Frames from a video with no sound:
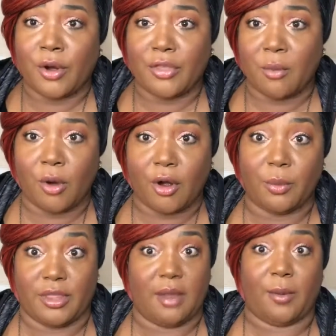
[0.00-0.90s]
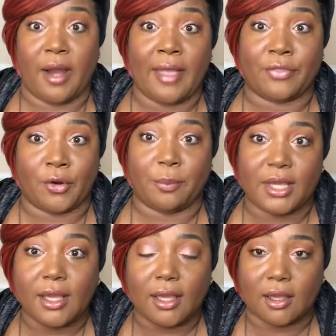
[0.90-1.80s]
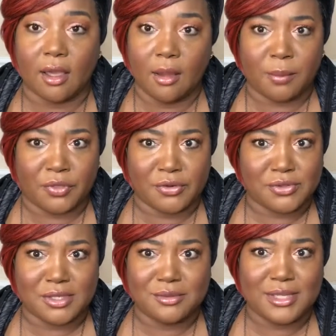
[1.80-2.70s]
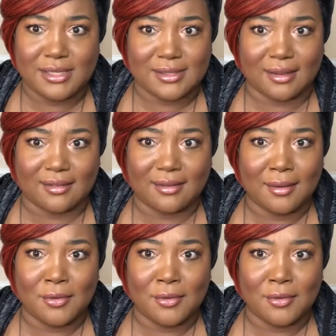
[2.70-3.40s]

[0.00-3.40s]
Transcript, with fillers: where they were when they were at their peak, but they're still decent.